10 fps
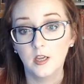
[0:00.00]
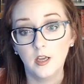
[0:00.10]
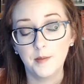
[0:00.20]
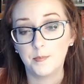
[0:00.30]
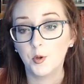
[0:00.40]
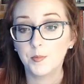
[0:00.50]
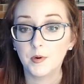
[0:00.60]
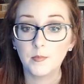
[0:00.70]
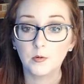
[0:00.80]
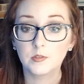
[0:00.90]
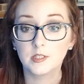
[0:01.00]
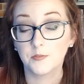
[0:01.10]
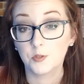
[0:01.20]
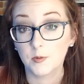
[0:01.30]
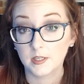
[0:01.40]
both promote
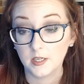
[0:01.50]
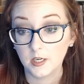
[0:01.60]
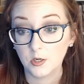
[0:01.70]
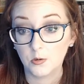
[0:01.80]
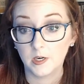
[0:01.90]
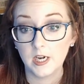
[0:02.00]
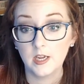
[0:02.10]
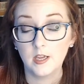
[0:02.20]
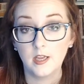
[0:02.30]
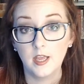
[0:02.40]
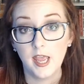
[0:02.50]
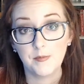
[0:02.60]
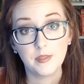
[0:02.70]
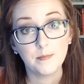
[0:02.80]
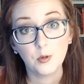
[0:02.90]
self-directed inquiry, and
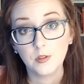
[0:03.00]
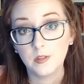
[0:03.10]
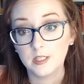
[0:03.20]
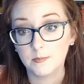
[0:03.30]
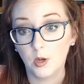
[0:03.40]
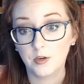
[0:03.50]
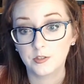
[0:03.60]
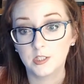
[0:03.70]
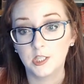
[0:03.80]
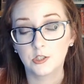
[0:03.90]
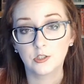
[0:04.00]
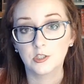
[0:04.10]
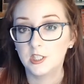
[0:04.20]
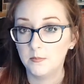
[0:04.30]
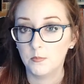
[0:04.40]
within both of these models, teachers are
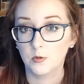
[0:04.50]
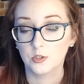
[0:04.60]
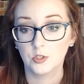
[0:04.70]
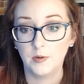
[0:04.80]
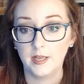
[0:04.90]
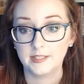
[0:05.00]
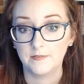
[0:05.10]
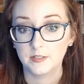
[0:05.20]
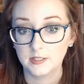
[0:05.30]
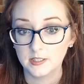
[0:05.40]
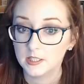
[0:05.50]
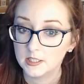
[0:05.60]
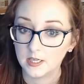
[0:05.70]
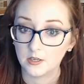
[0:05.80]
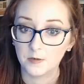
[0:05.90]
seen more so as a
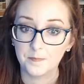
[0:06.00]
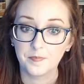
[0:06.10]
facilitator.